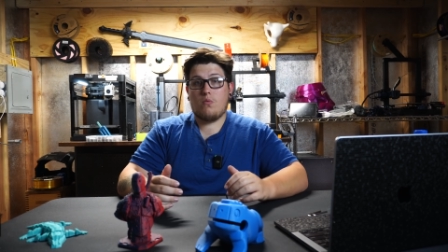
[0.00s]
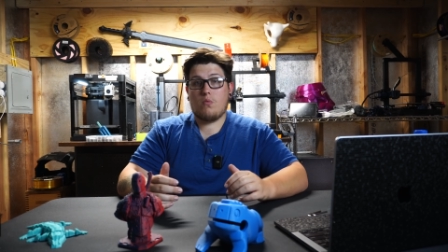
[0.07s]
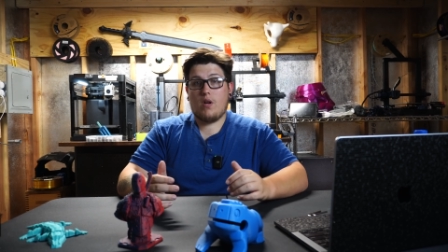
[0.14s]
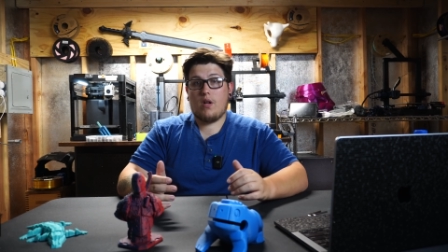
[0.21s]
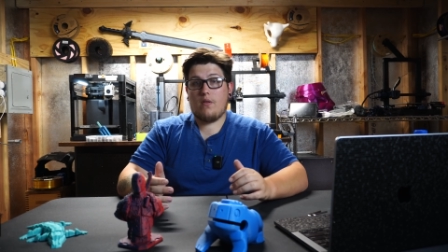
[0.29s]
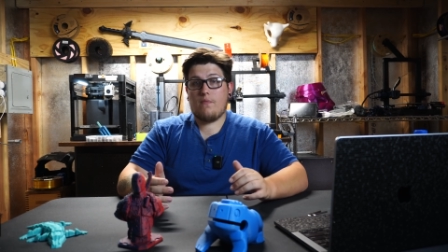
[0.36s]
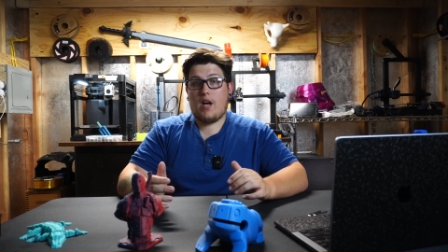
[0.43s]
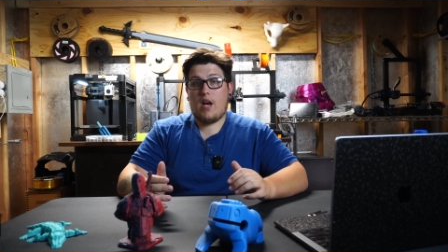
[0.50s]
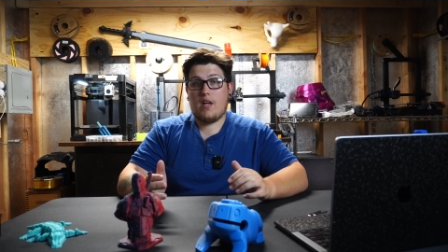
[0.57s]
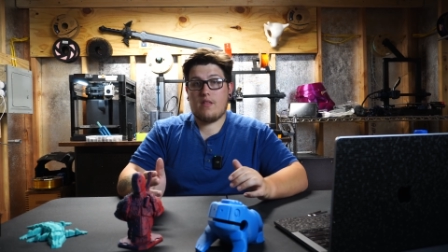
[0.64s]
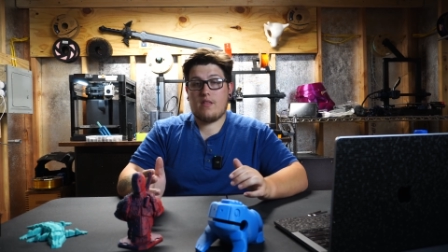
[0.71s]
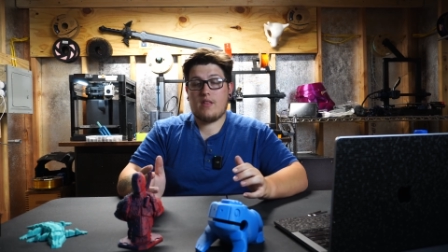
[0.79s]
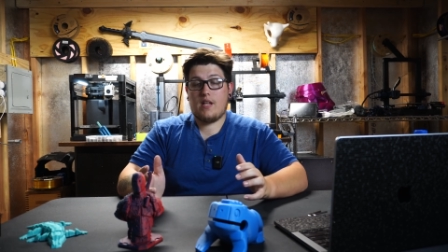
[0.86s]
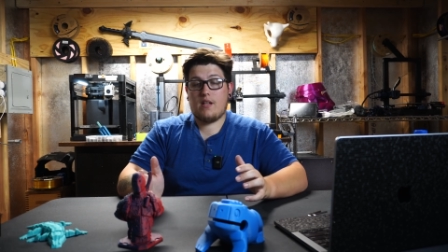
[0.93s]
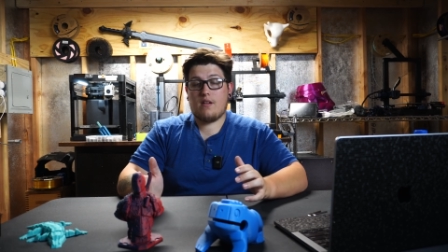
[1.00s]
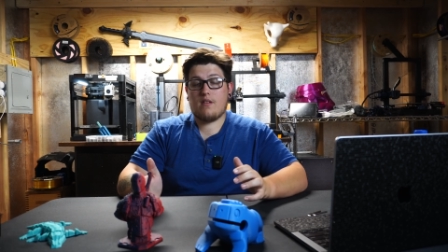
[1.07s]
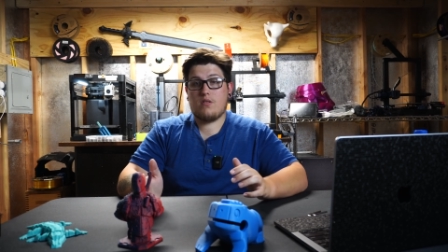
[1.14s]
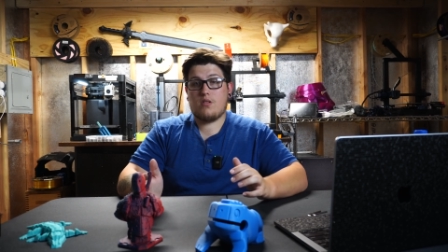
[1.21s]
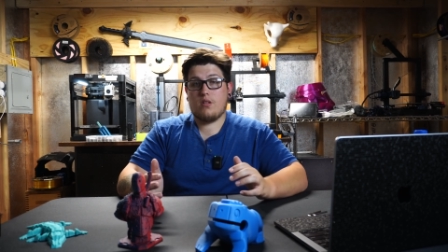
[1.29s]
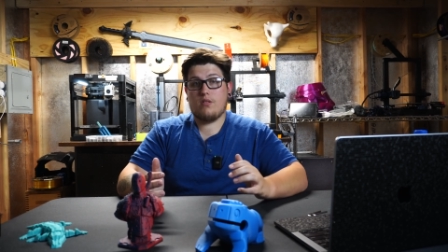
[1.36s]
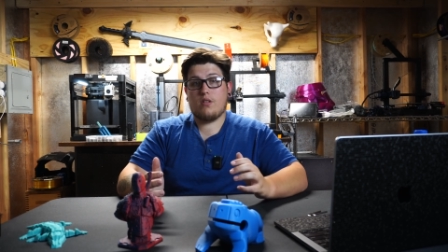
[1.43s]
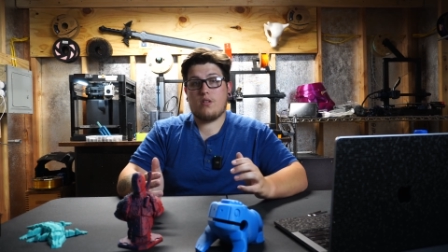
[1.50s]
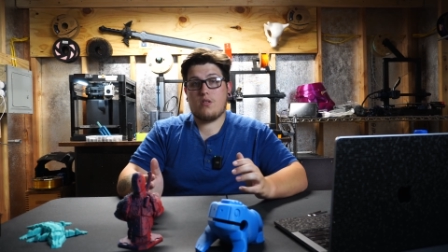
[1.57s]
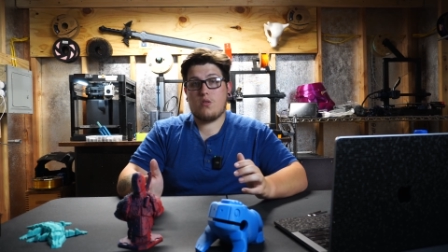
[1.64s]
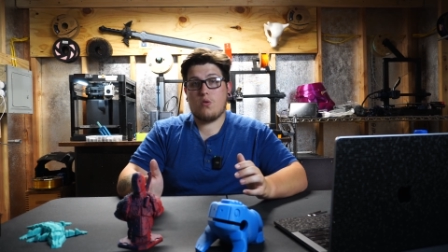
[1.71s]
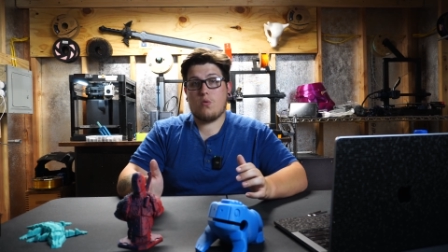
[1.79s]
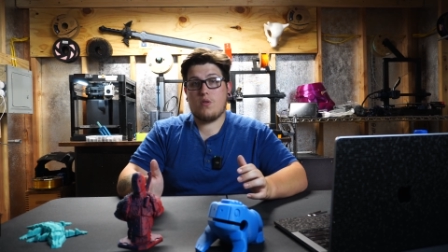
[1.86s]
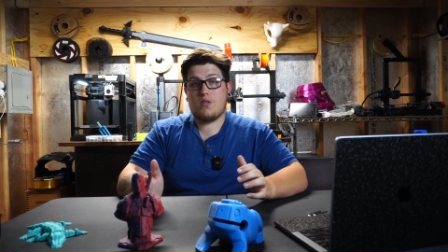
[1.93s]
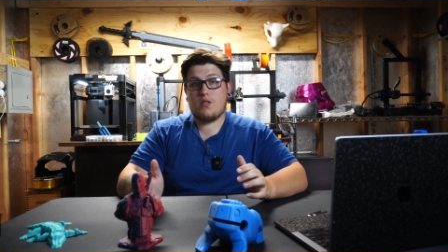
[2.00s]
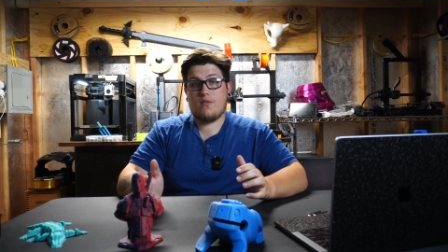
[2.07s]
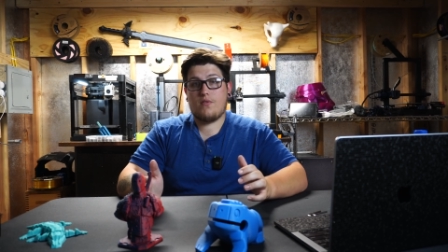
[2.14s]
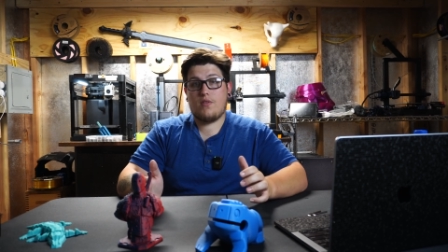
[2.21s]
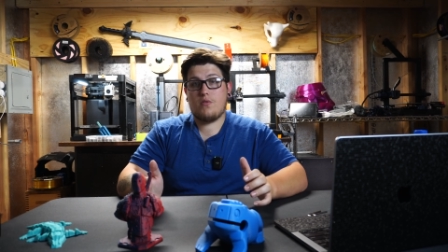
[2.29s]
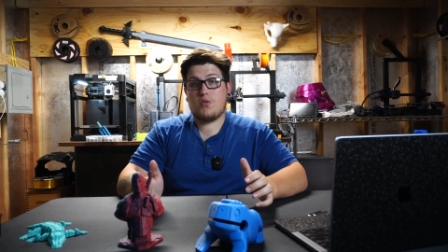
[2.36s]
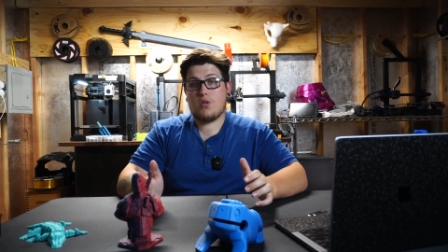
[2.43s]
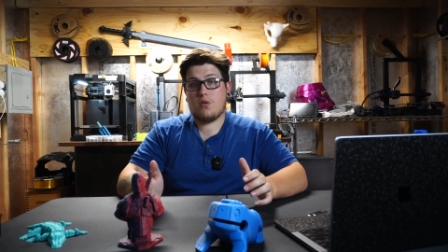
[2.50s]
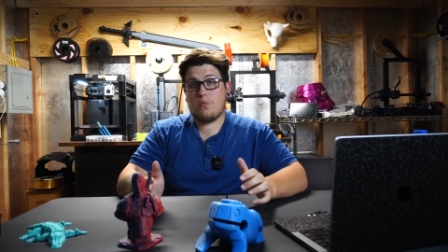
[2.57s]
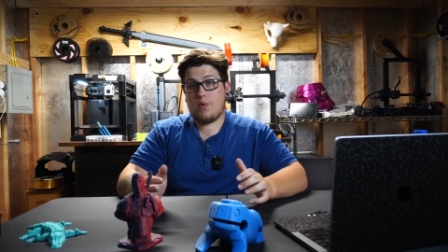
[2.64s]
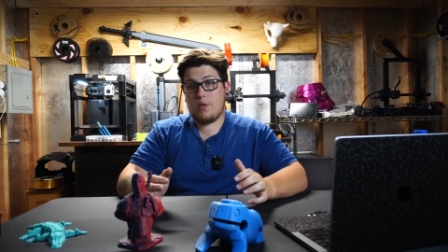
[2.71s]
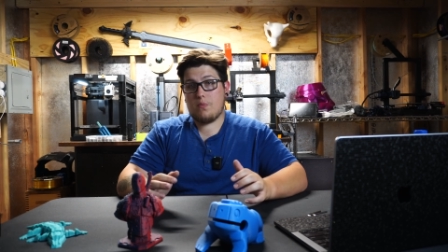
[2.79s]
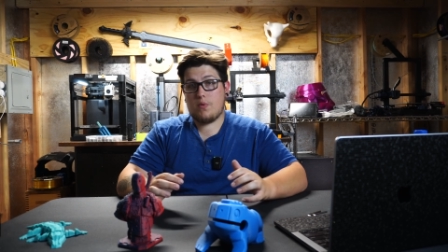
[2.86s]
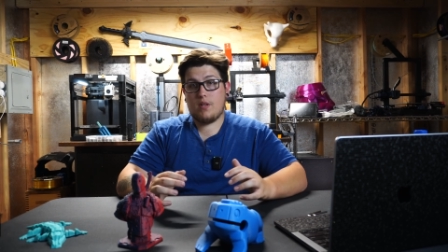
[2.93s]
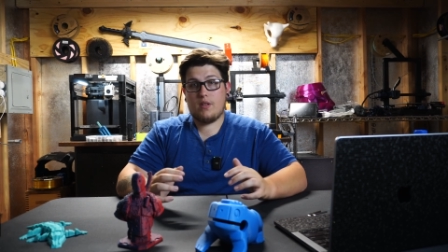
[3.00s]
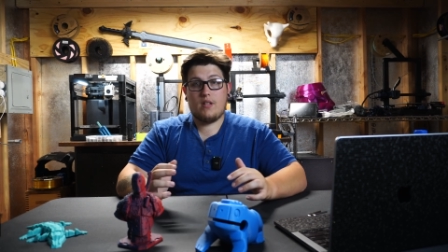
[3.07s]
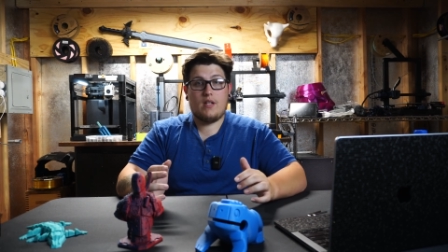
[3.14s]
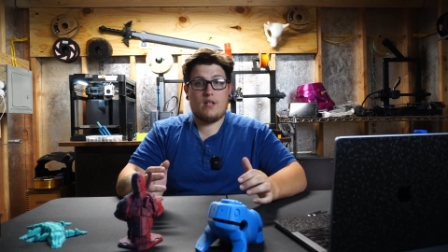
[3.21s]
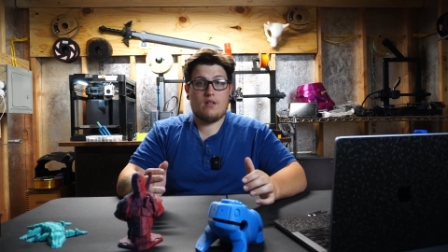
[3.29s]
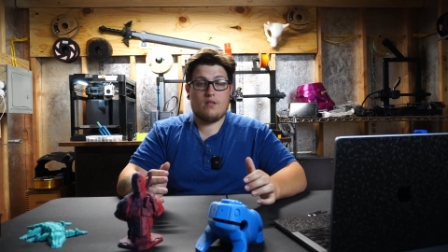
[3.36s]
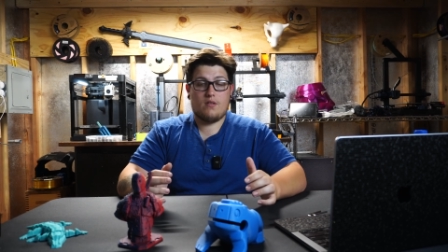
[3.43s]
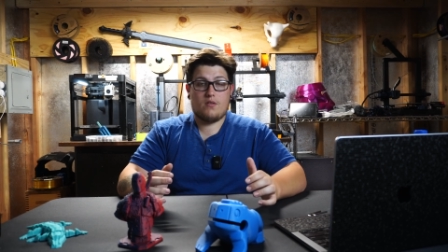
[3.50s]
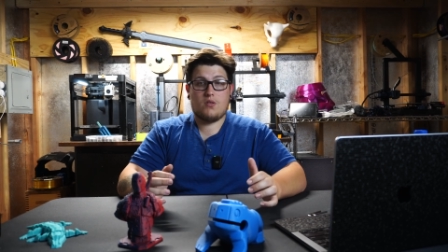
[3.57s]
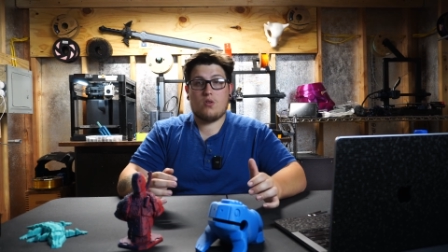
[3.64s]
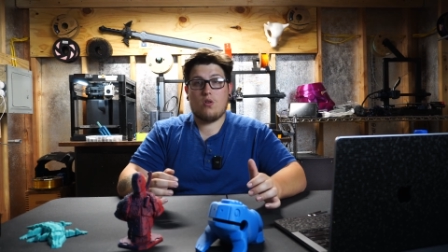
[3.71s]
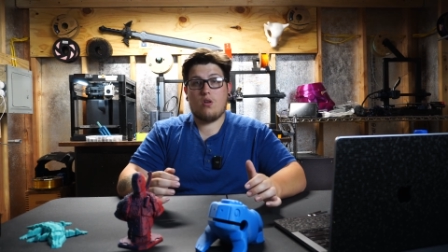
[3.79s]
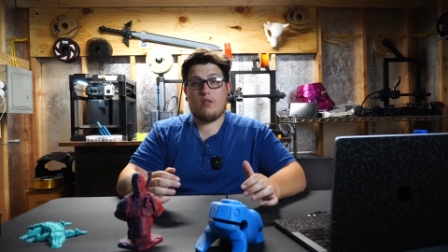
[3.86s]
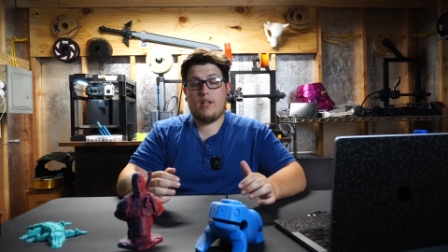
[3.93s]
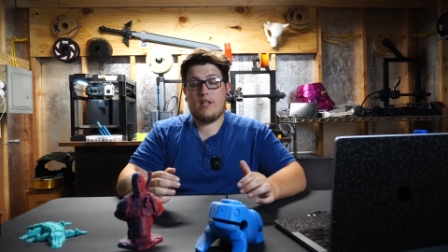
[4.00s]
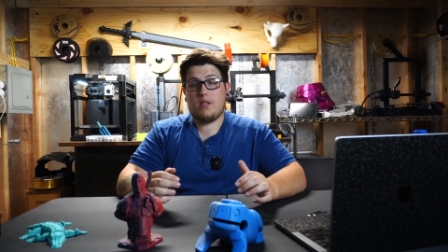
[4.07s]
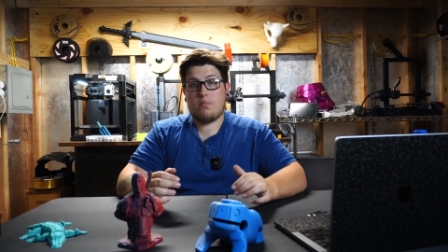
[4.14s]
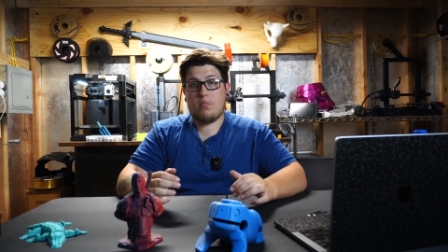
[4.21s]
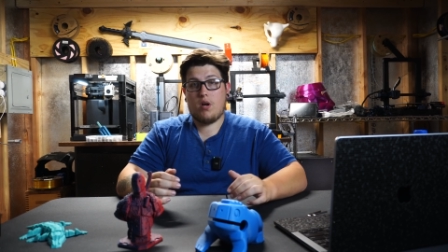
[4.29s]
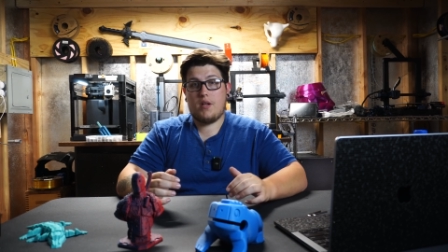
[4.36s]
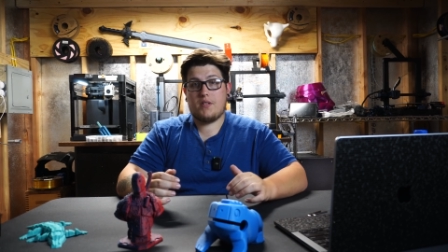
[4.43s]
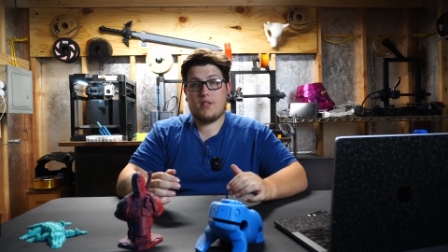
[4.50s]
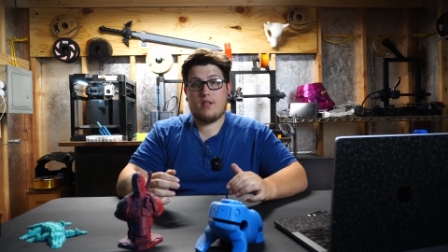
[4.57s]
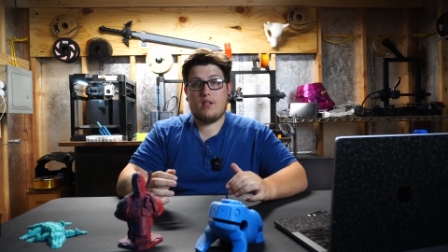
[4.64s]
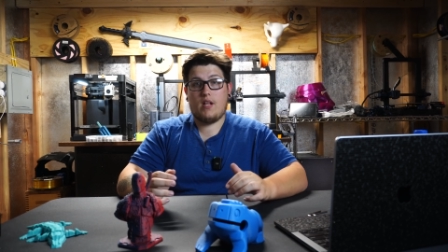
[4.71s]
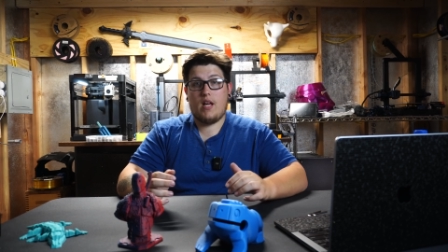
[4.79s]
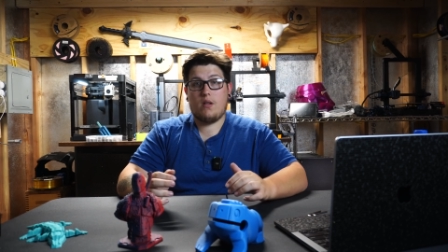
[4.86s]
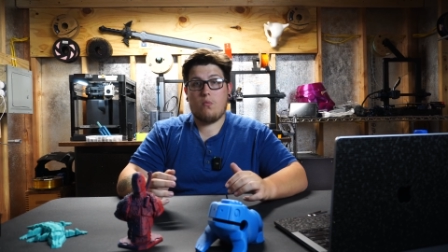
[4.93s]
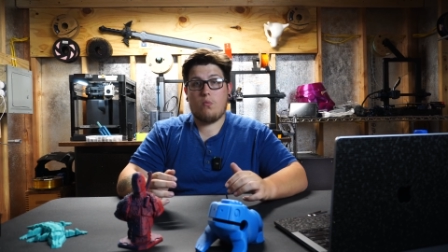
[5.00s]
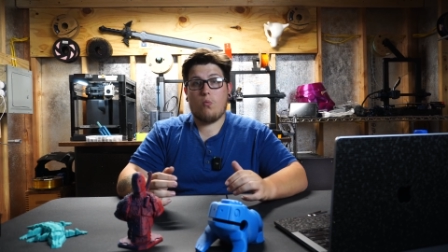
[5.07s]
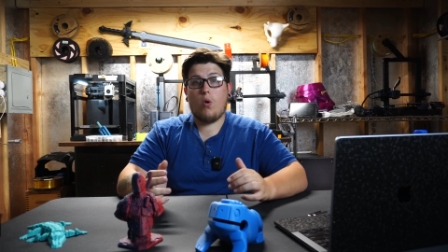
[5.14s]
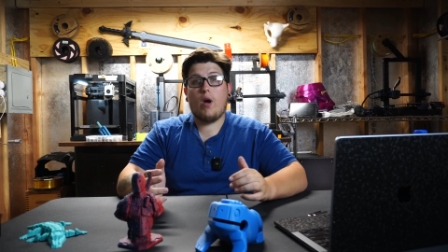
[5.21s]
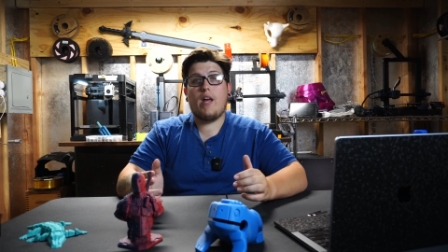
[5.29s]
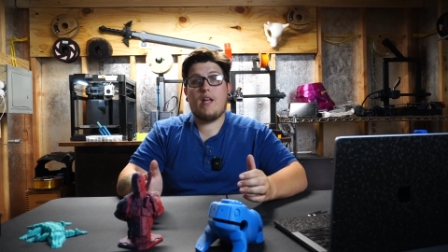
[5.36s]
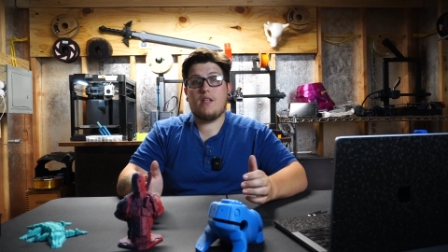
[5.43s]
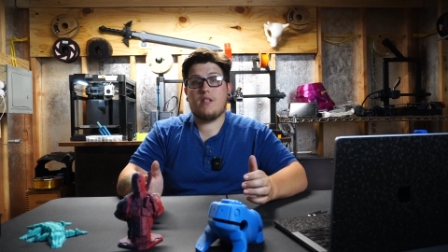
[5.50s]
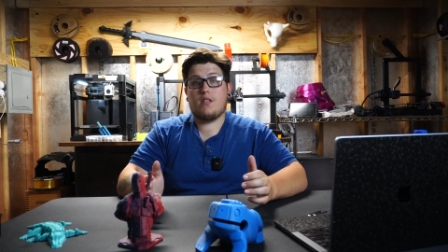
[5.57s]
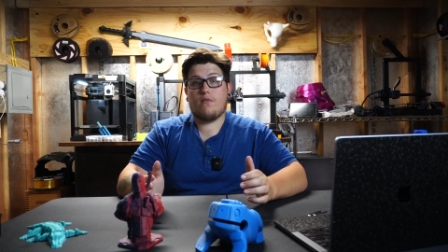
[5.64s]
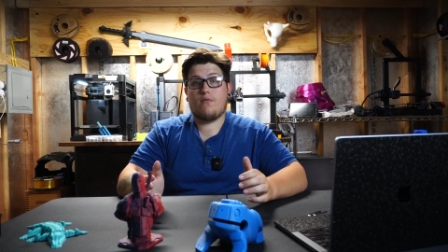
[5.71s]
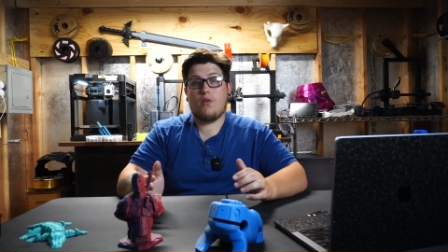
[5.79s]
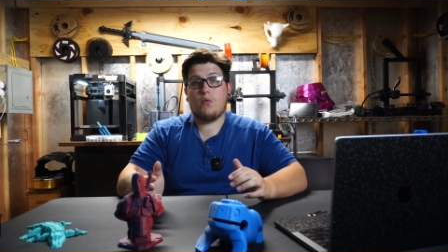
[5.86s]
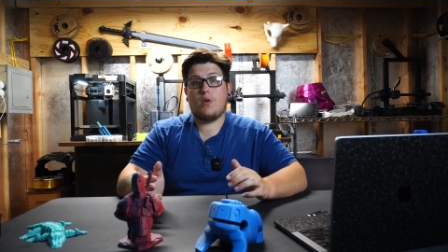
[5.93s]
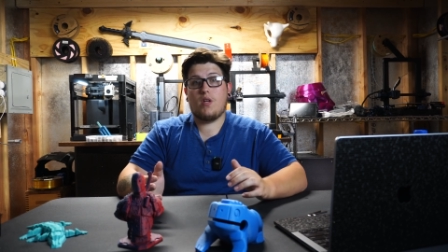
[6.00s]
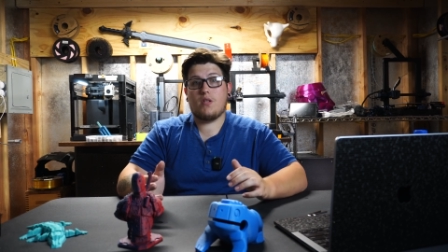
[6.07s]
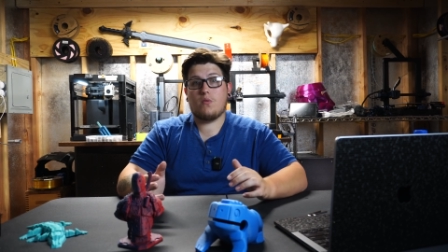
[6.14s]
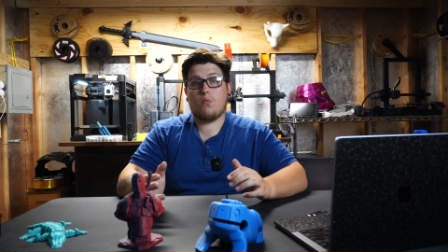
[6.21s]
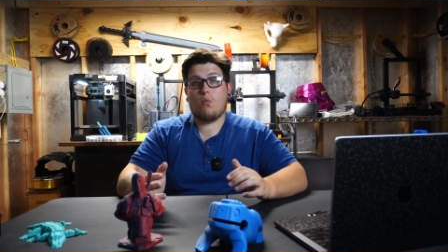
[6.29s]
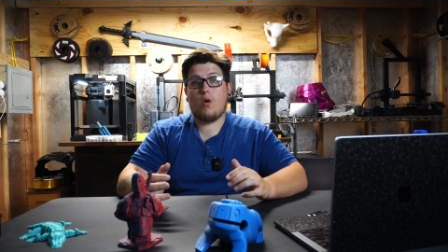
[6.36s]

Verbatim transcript: Well, I think to look towards the future, we really need to look strongly at the present and what is the focus?